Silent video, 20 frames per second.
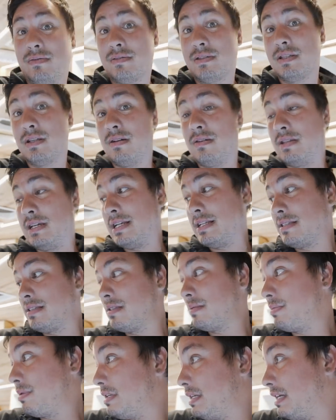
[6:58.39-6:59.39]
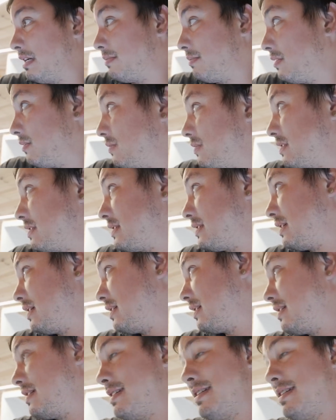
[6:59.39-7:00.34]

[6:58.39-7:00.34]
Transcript: So that's the plan, but we'll see.